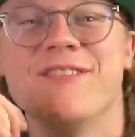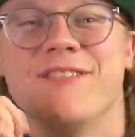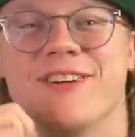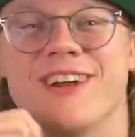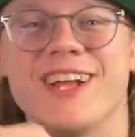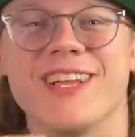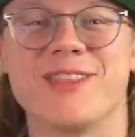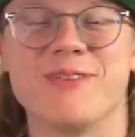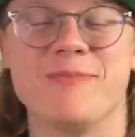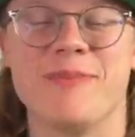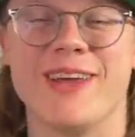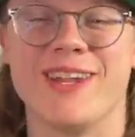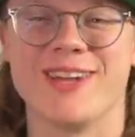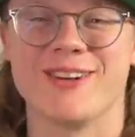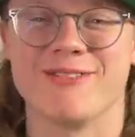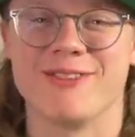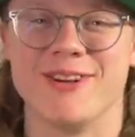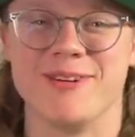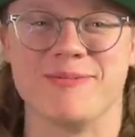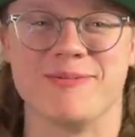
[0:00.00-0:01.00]
Forgot the mana
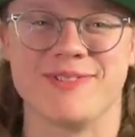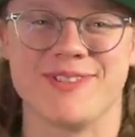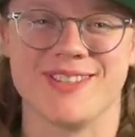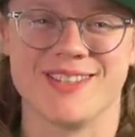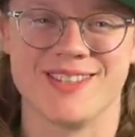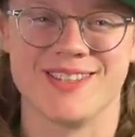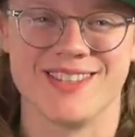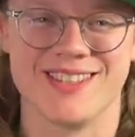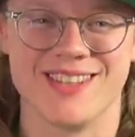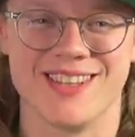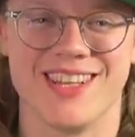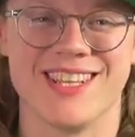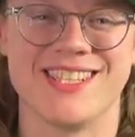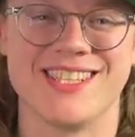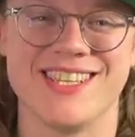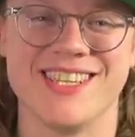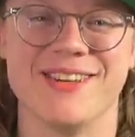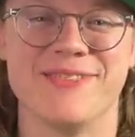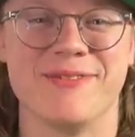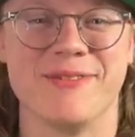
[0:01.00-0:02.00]
crypt. Let's
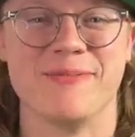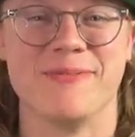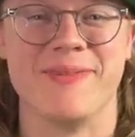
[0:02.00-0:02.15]
see if it